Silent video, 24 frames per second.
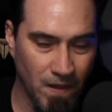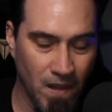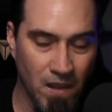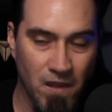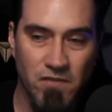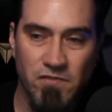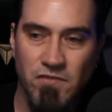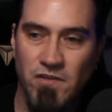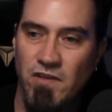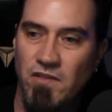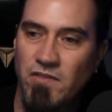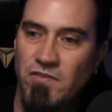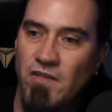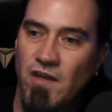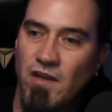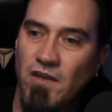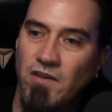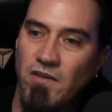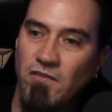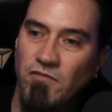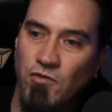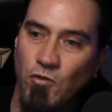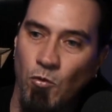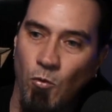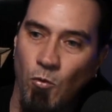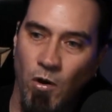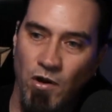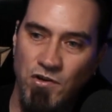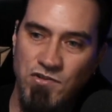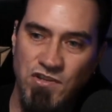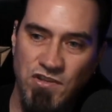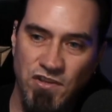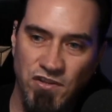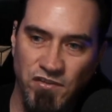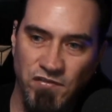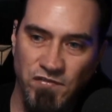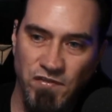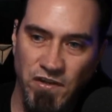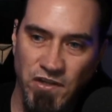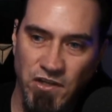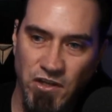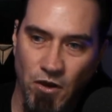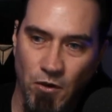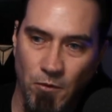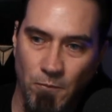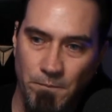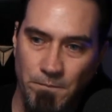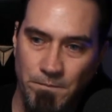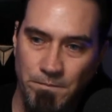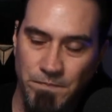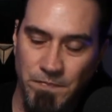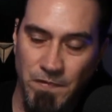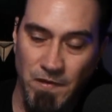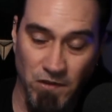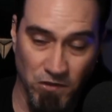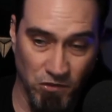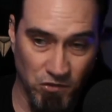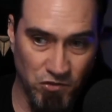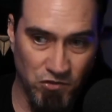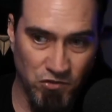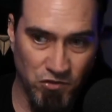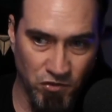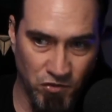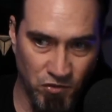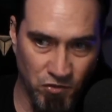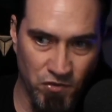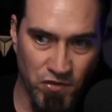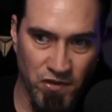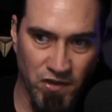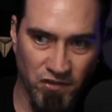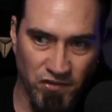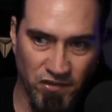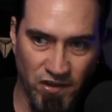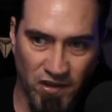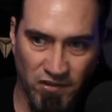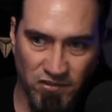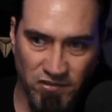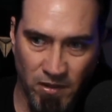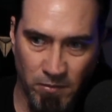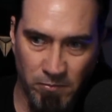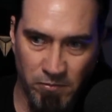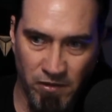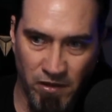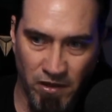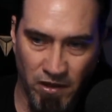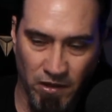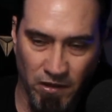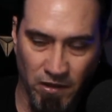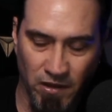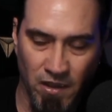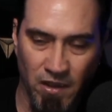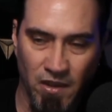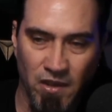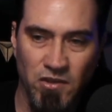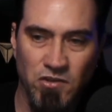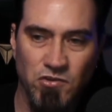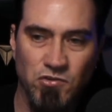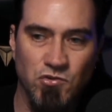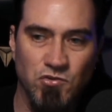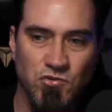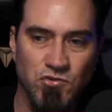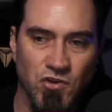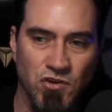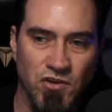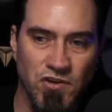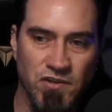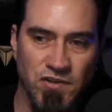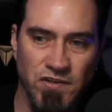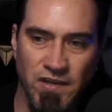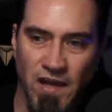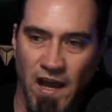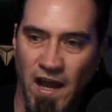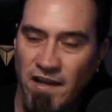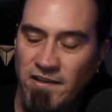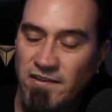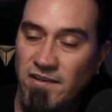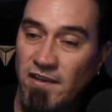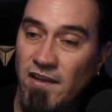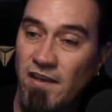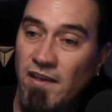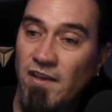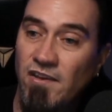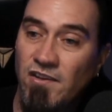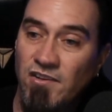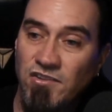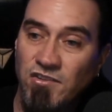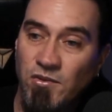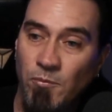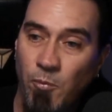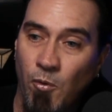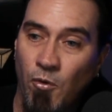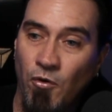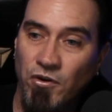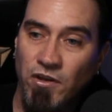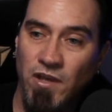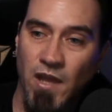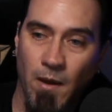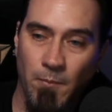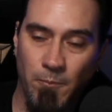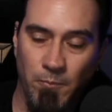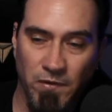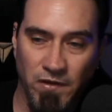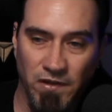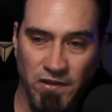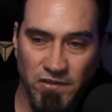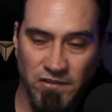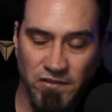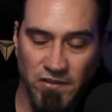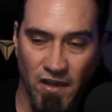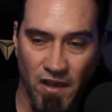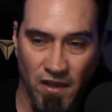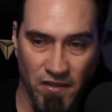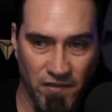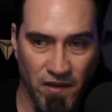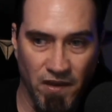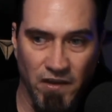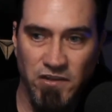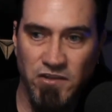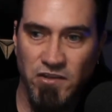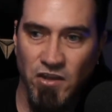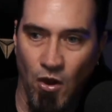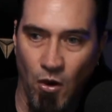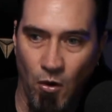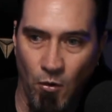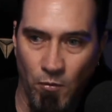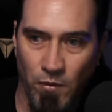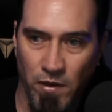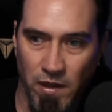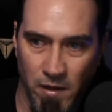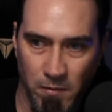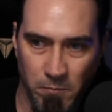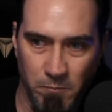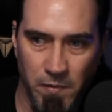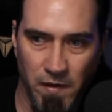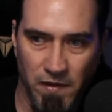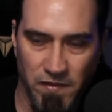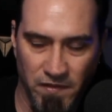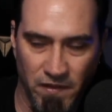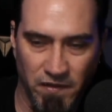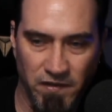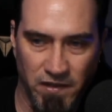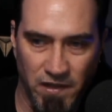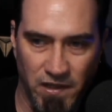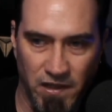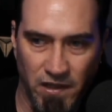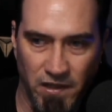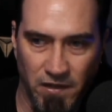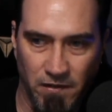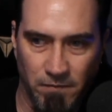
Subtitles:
think that if you're watching this video, you should do the exact same thing. You should not support companies that go and bend the knee.